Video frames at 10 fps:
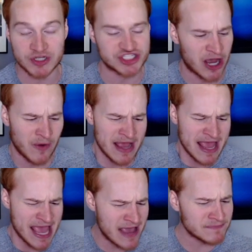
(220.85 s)
So
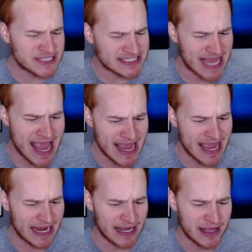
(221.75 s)
him
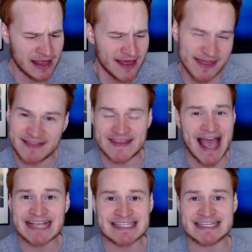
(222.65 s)
saying that the
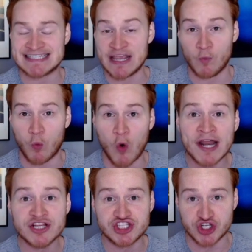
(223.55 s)
SEC
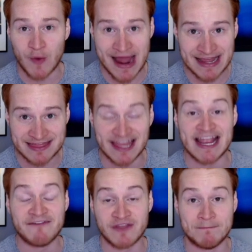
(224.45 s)
wouldn't do anything
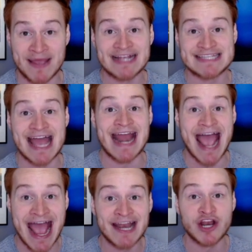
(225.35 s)
if the Big Ten
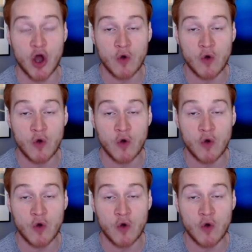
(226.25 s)
added